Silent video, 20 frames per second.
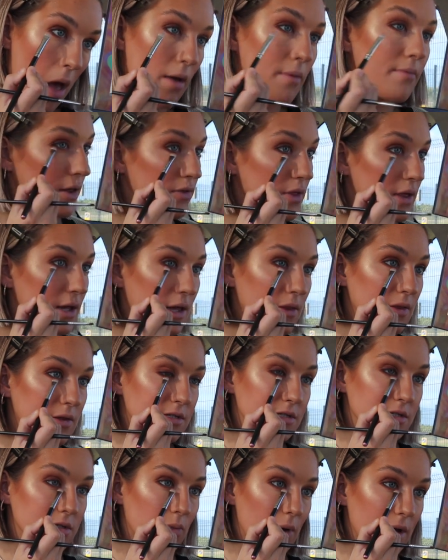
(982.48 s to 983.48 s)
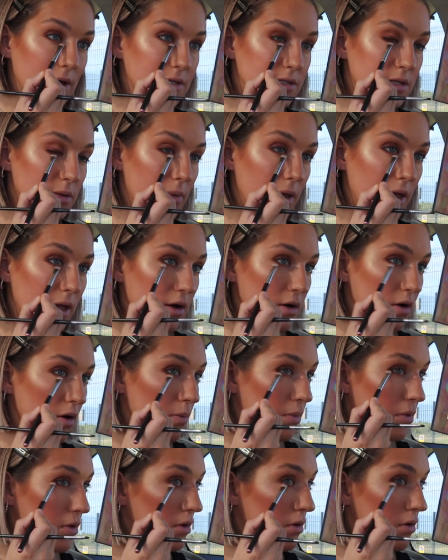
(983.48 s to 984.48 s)
I keep thinking this is a waste of
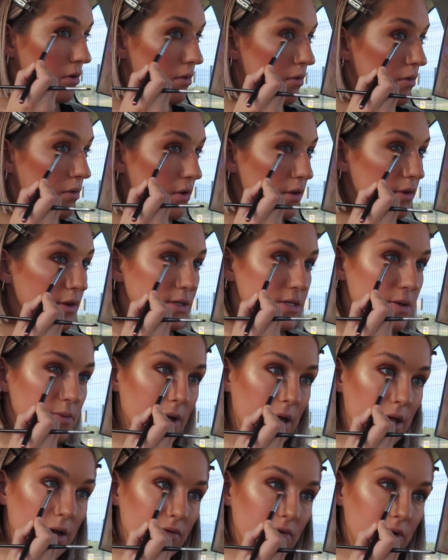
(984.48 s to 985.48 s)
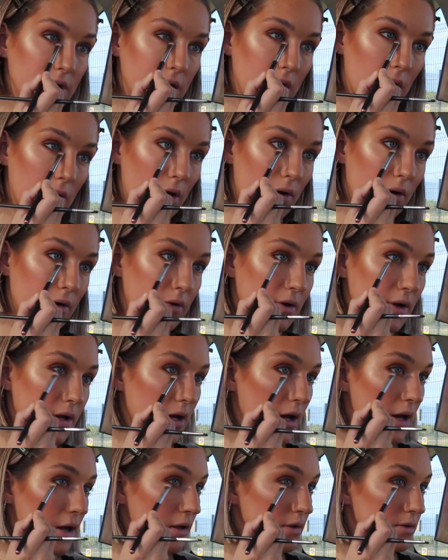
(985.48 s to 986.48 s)
makeup, but at least I'm getting a video out of
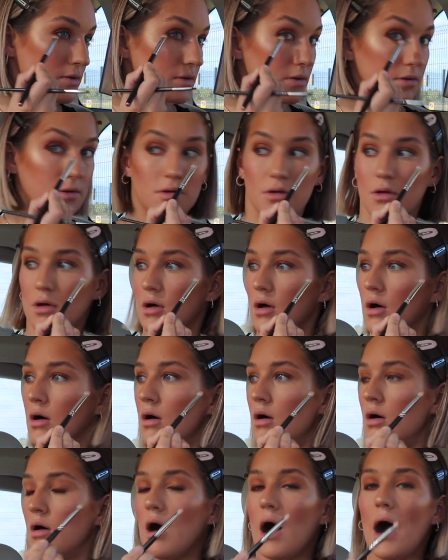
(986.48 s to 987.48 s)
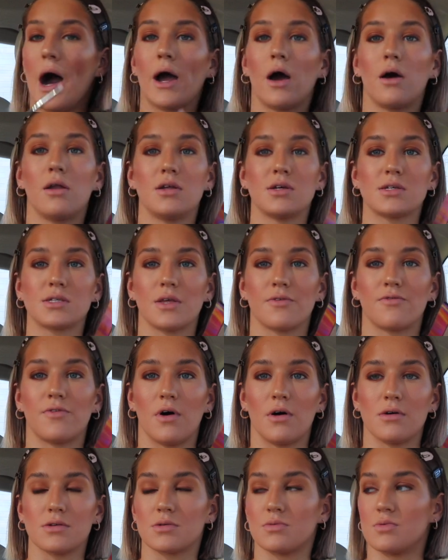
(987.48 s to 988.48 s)
it, guys. I honestly
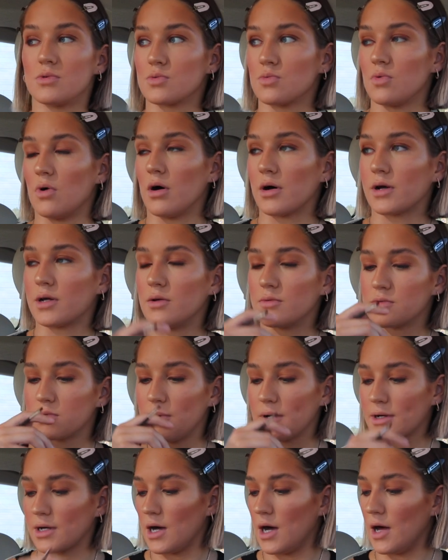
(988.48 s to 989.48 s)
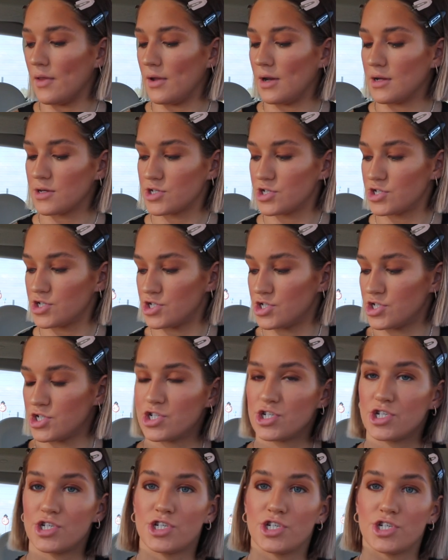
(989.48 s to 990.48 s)
thought someone was walking up to my car, then I
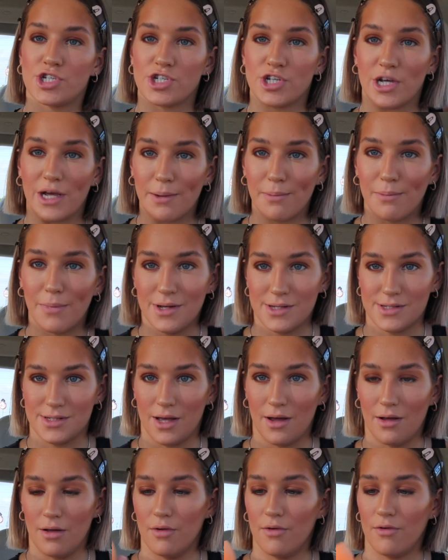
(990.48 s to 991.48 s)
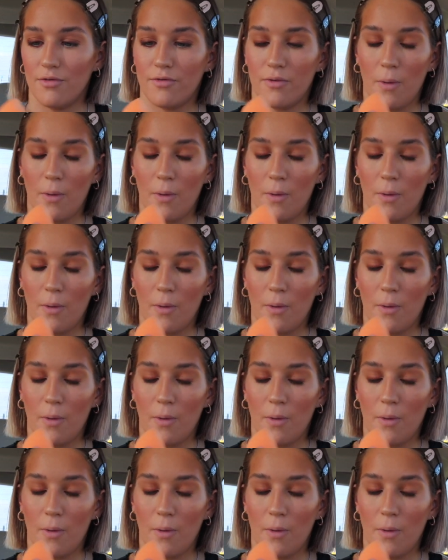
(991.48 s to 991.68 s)
shit myself.